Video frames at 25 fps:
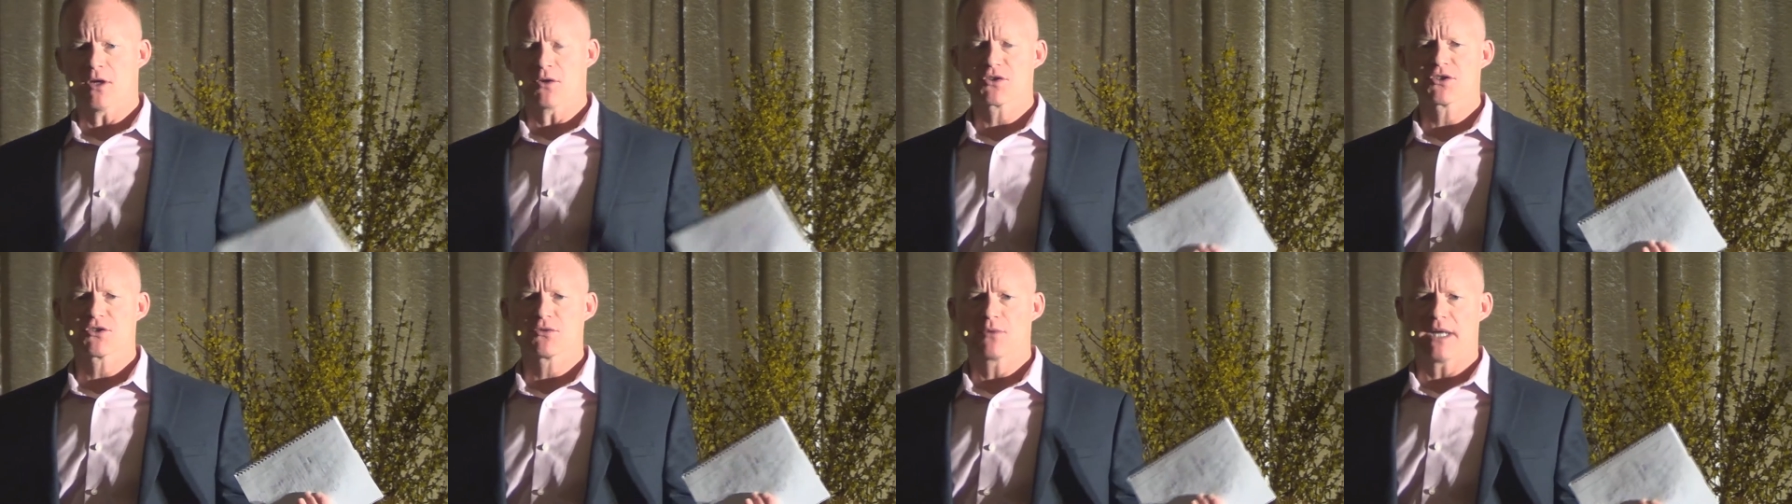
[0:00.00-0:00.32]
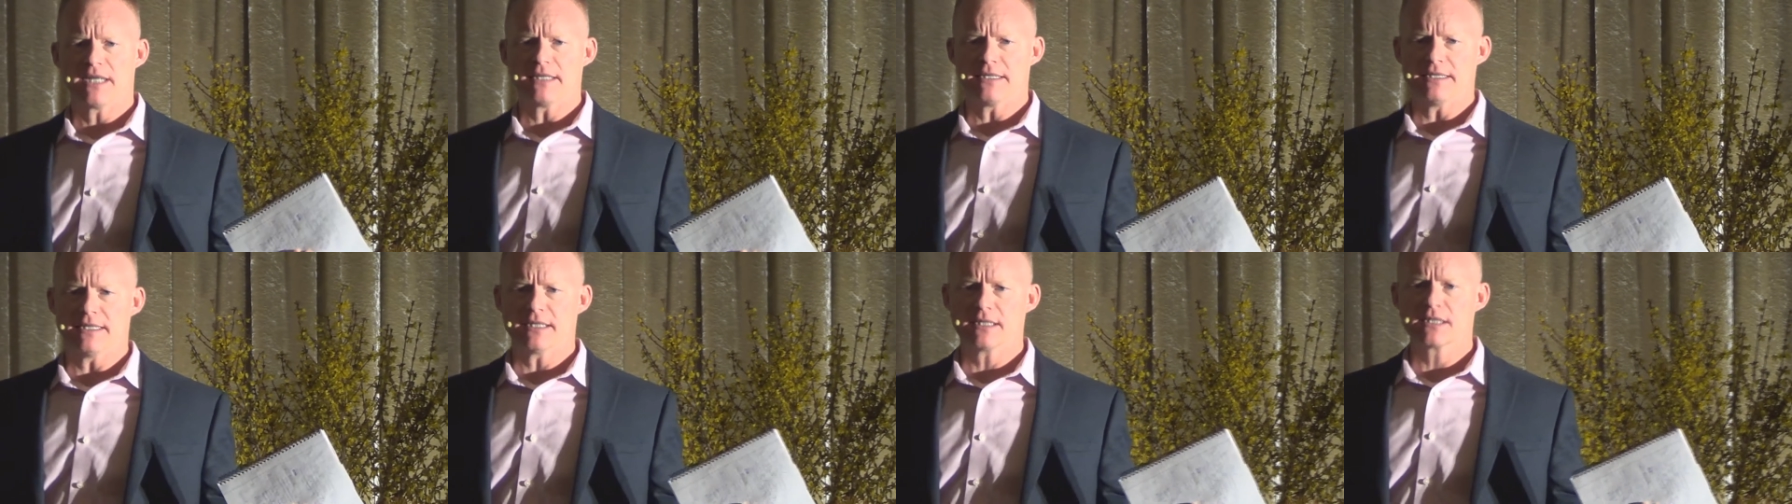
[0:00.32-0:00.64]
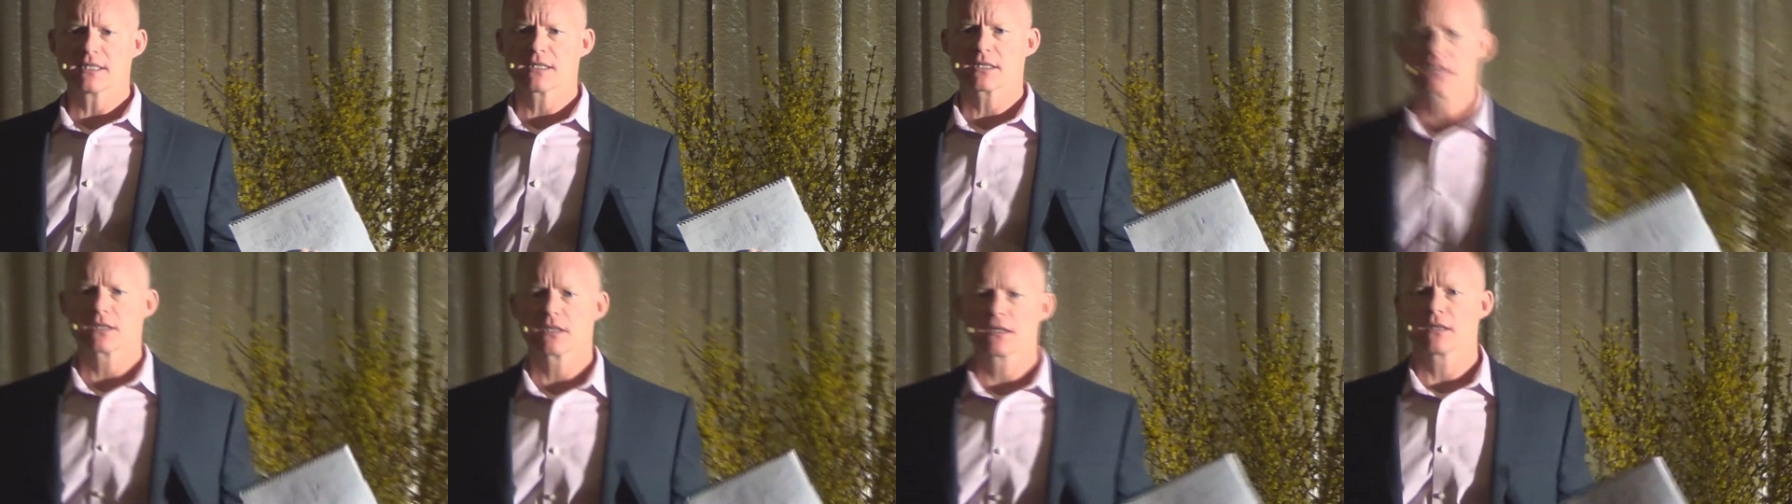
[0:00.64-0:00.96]
those two
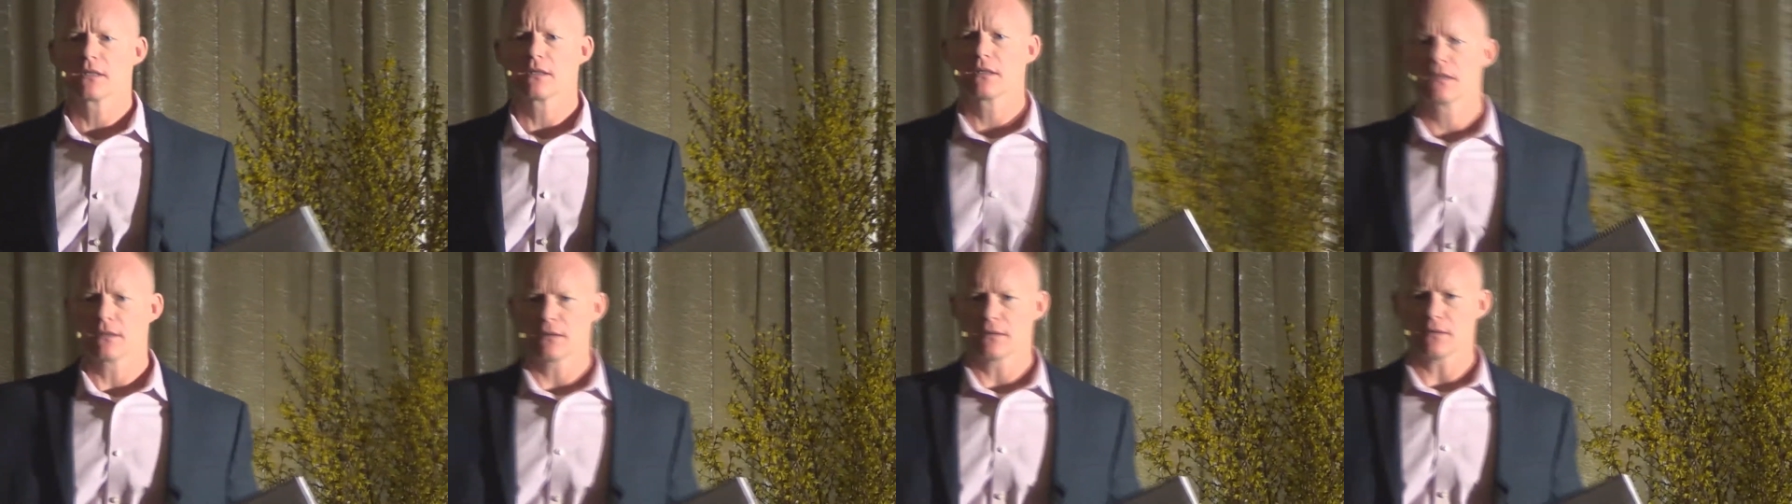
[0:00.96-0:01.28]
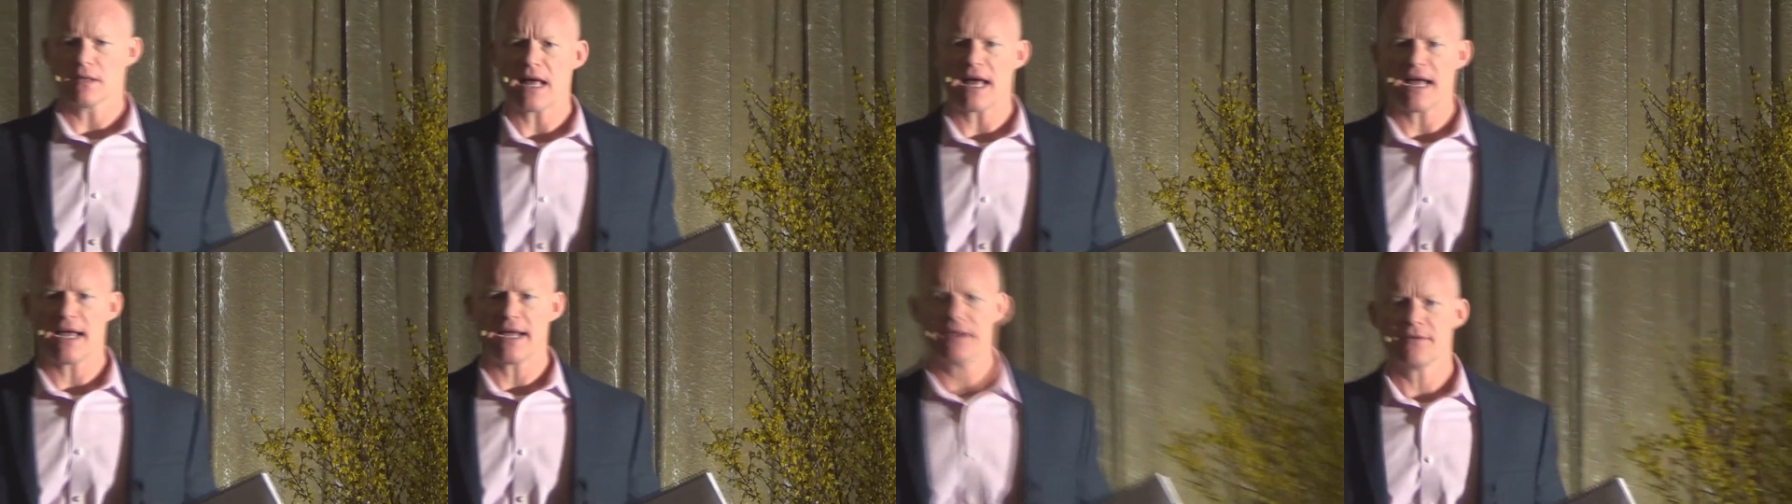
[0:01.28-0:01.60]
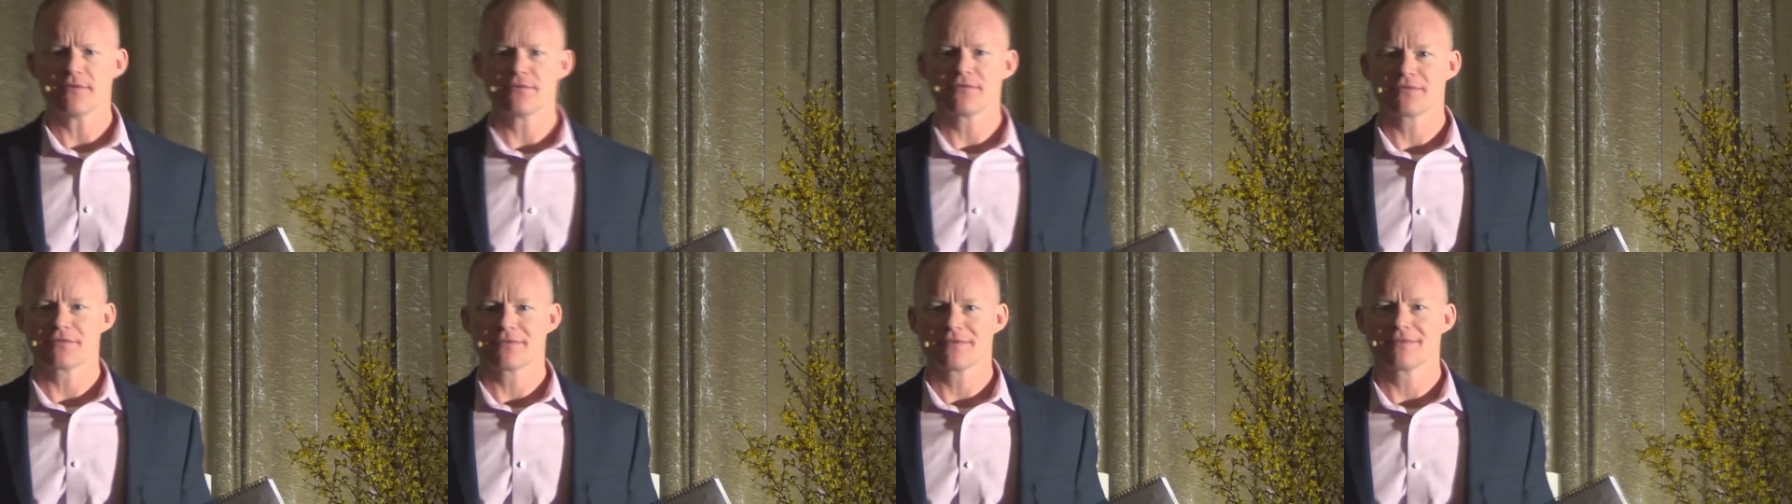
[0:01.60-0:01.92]
ideas,
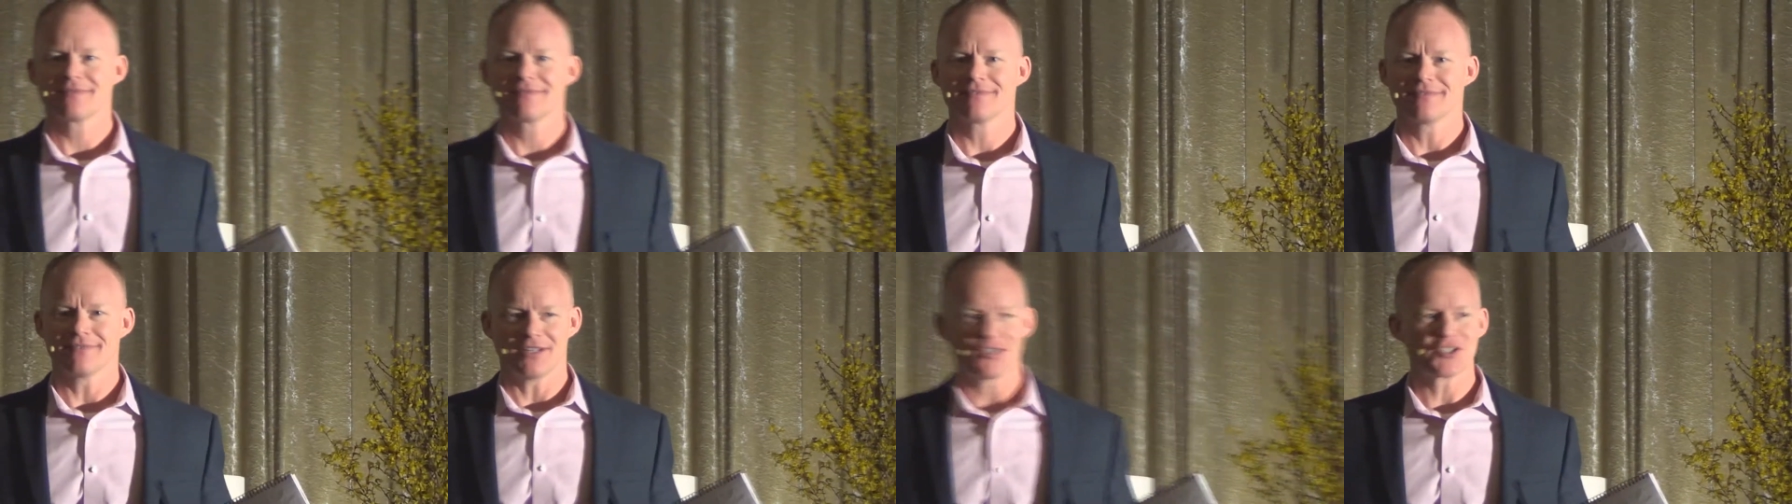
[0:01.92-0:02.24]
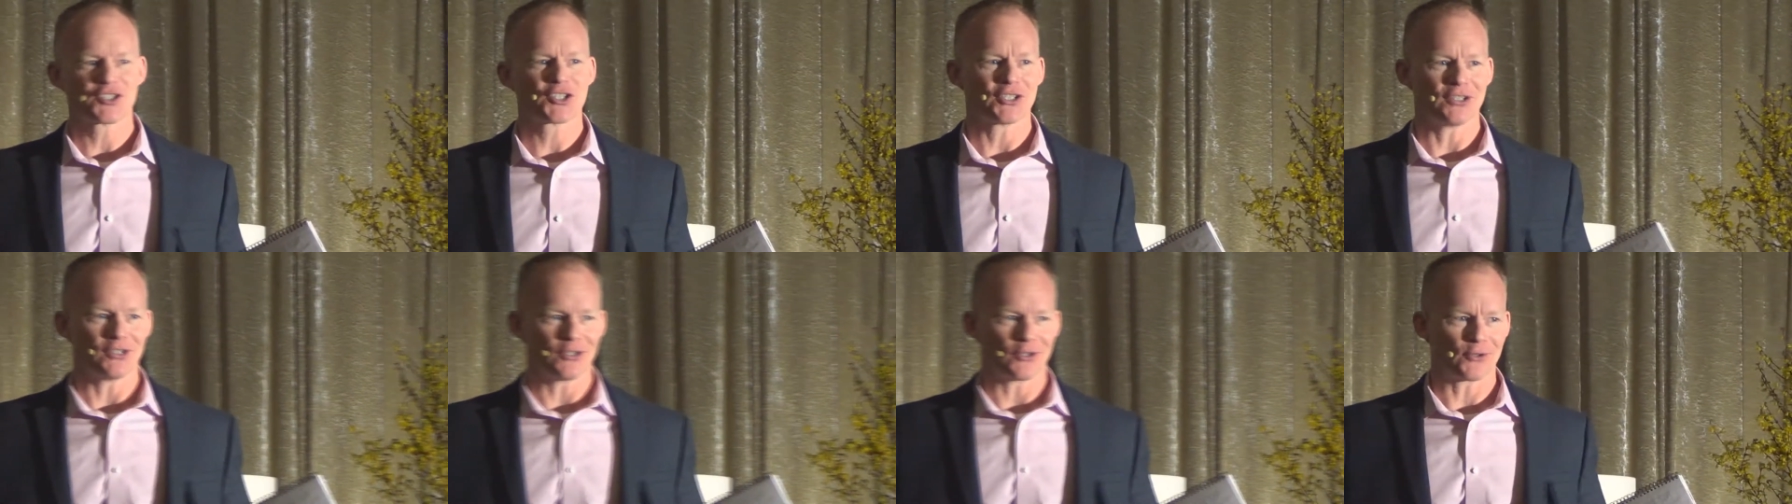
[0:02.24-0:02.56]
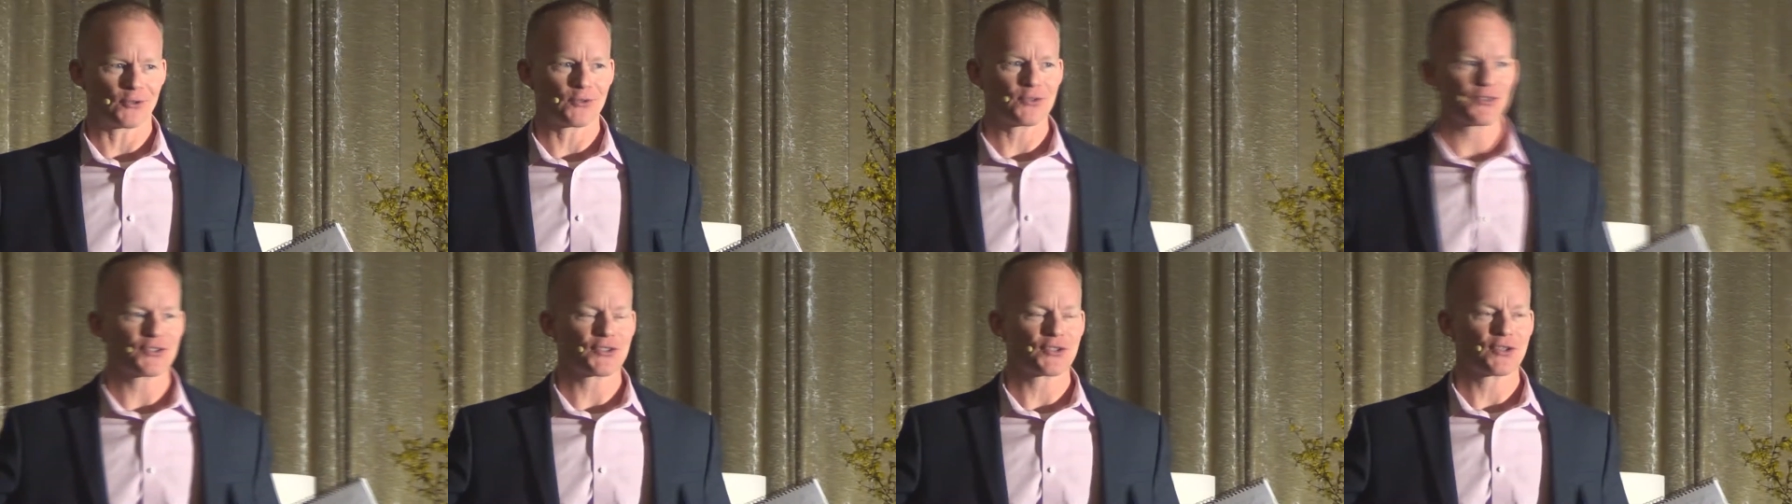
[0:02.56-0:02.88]
live lunch and
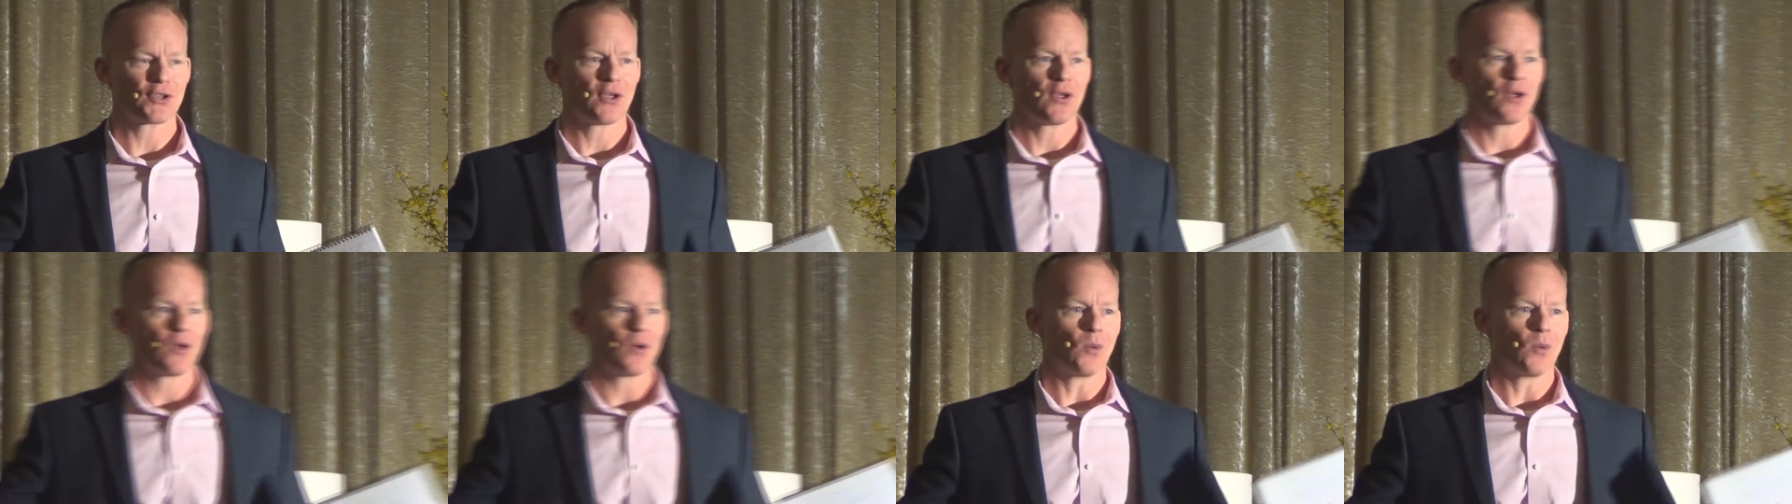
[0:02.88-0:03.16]
learns,